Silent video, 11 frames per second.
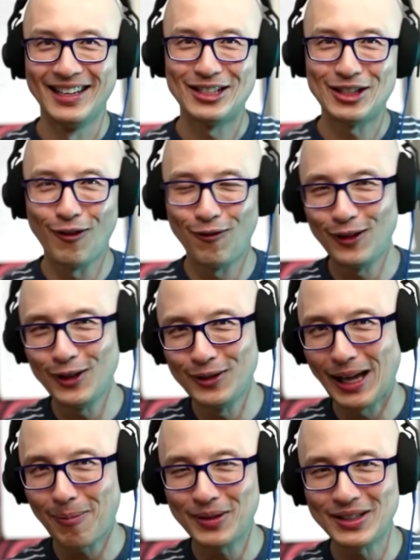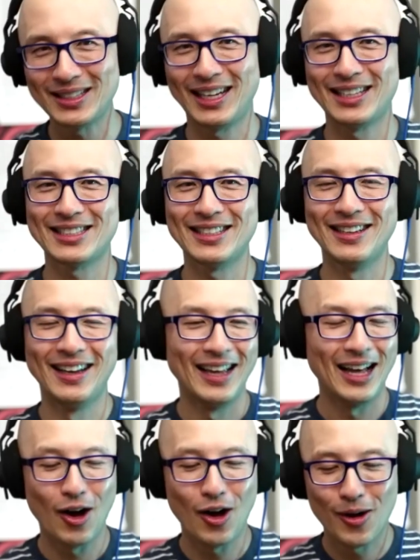So fluid, that presentation.
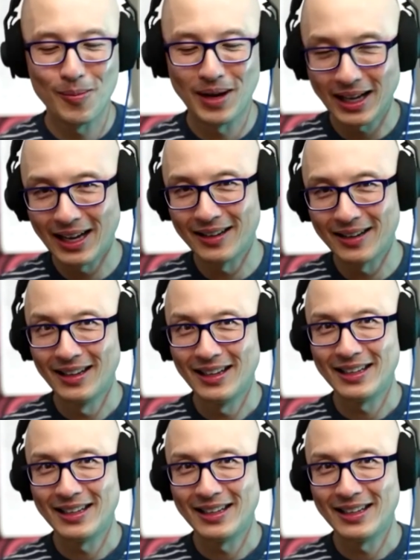Oh my God.